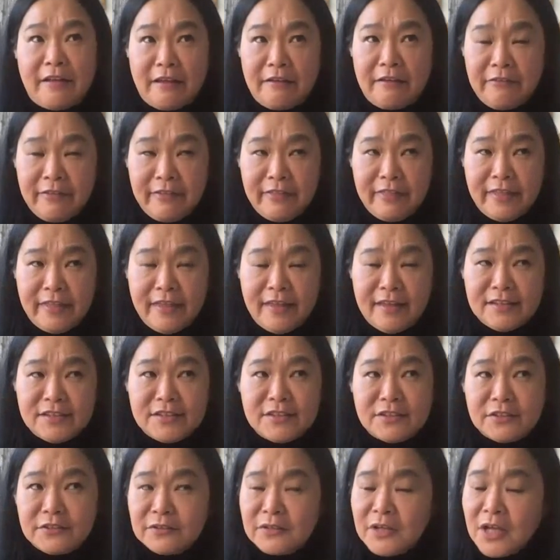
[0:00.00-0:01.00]
and
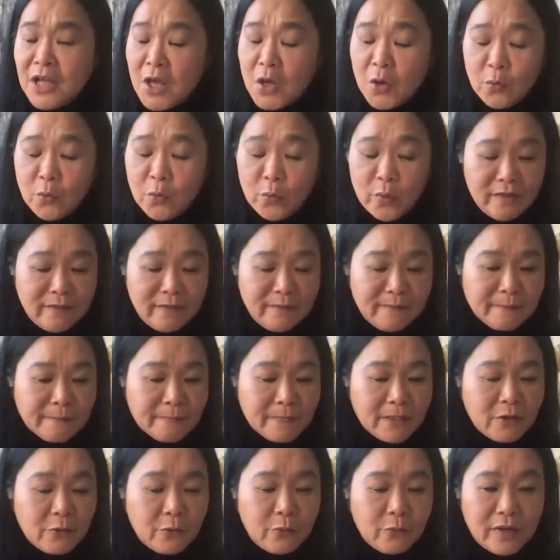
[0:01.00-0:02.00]
everything. So
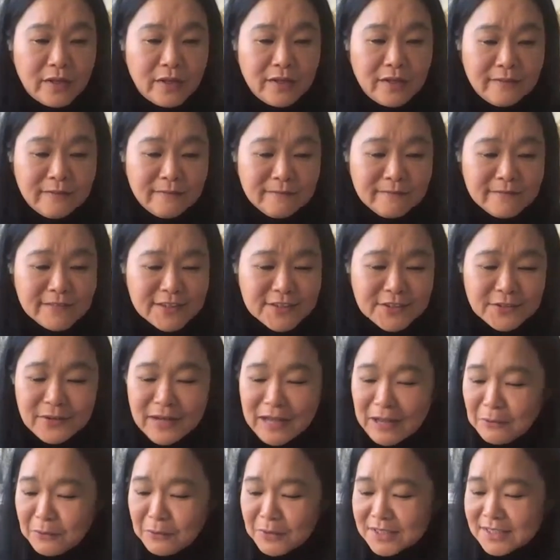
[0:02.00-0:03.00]
when when
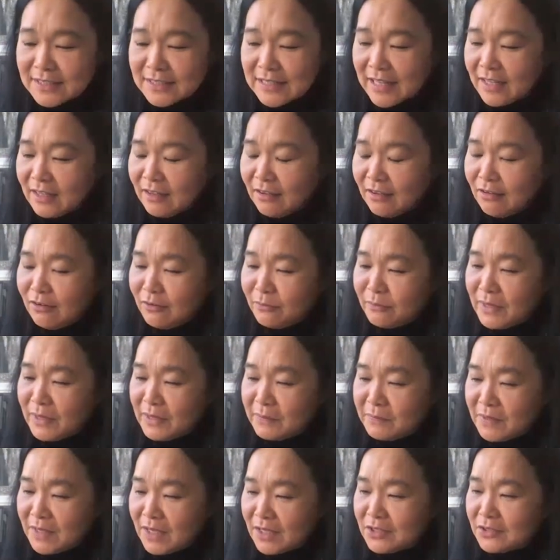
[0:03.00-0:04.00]
so I was like, oh,
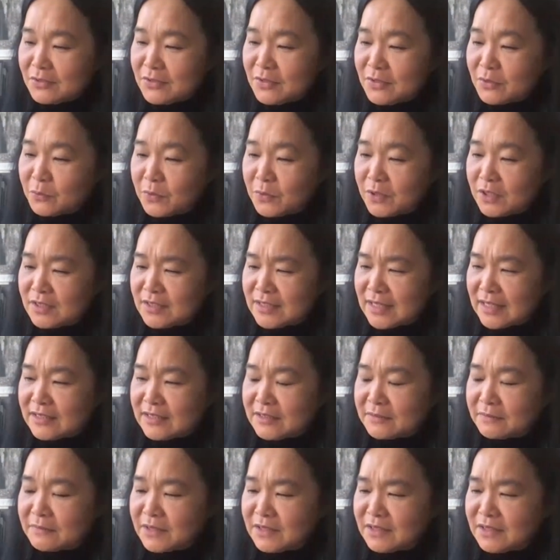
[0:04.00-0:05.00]
maybe I use the word
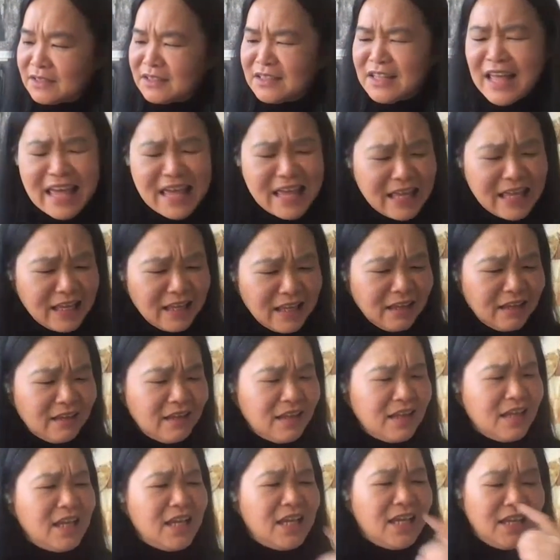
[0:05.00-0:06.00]
eh,
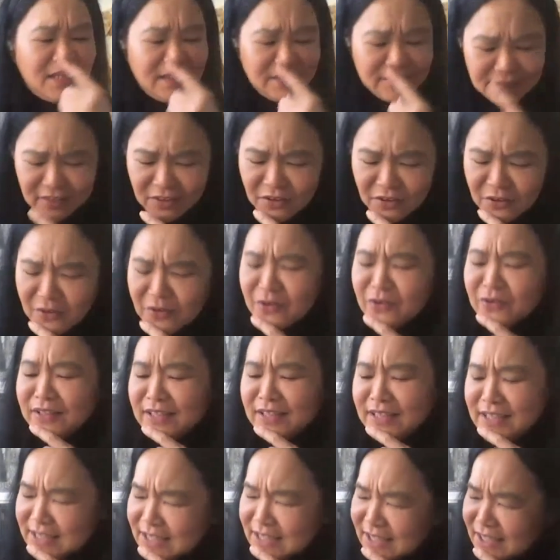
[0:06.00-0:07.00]

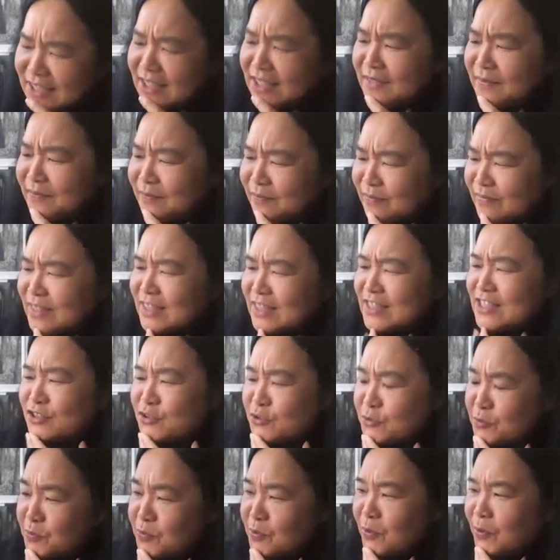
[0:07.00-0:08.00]
no, it's a uh,
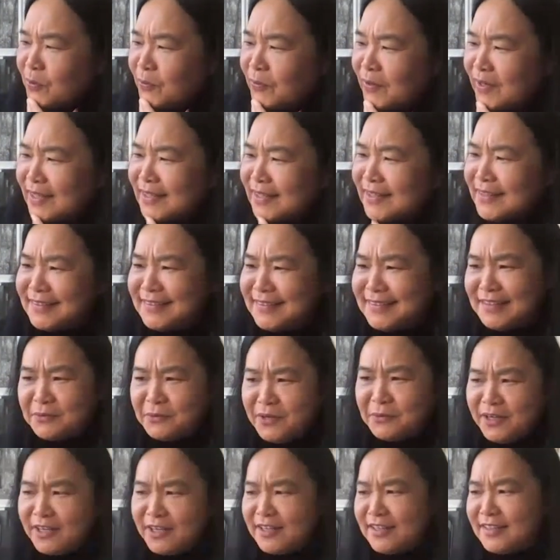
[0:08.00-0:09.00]
it's too boring
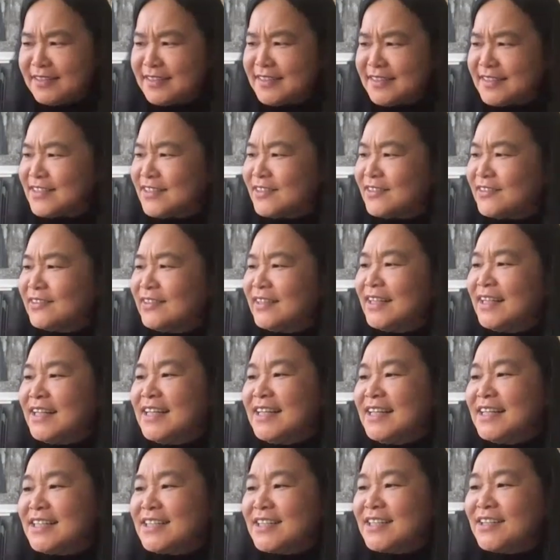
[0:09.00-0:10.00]
the word. So
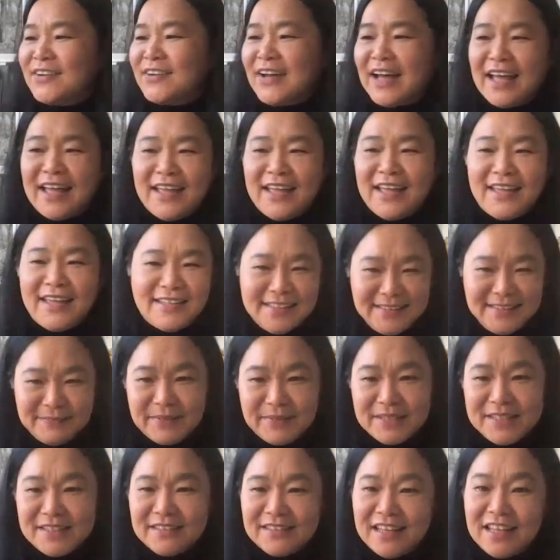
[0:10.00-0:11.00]
so I've
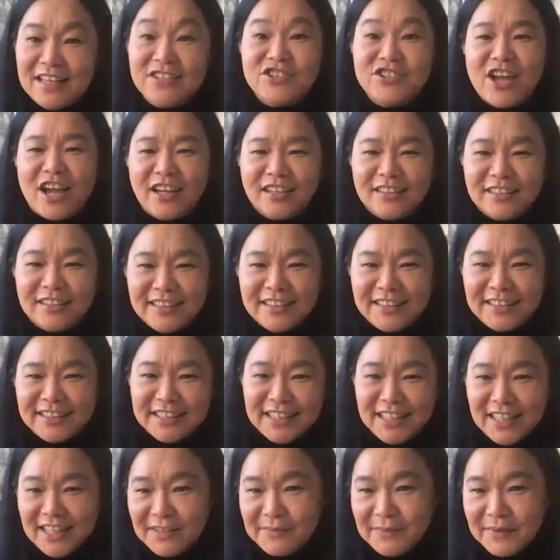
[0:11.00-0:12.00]
been like
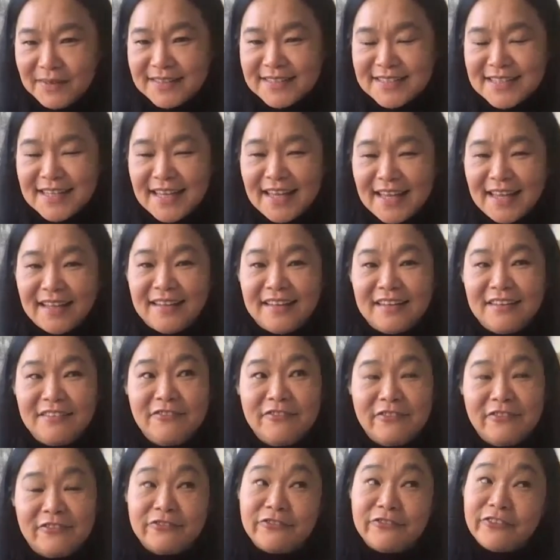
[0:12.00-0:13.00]
juggling a little bit, and
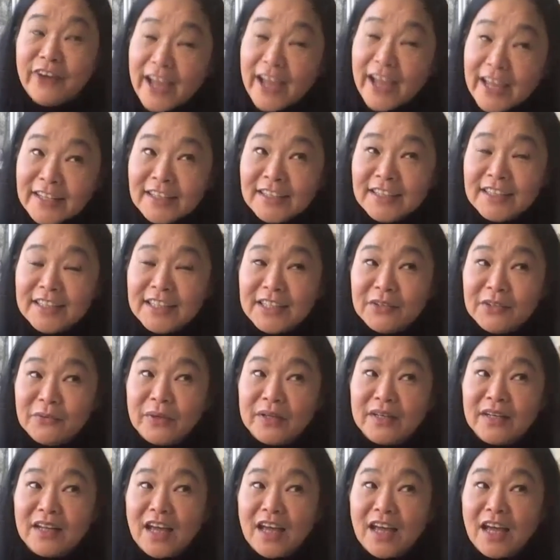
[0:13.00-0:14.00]
finally
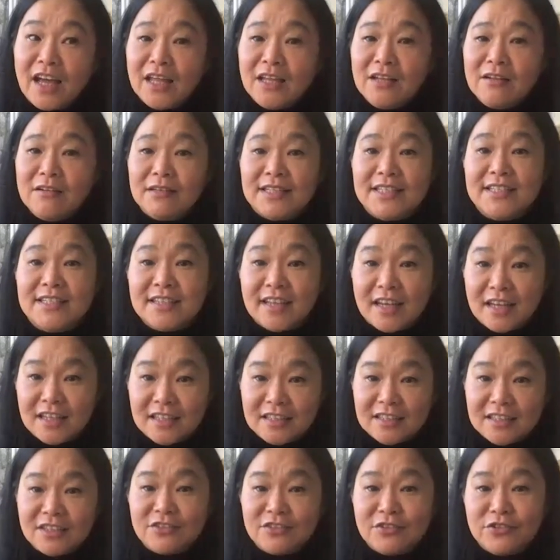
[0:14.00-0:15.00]
when I
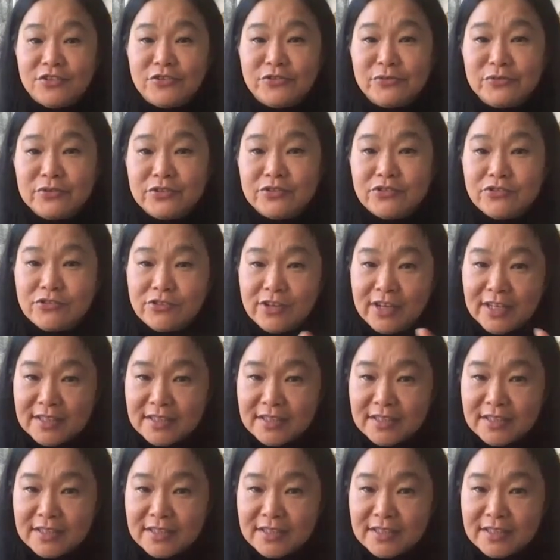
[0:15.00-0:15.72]
decided to use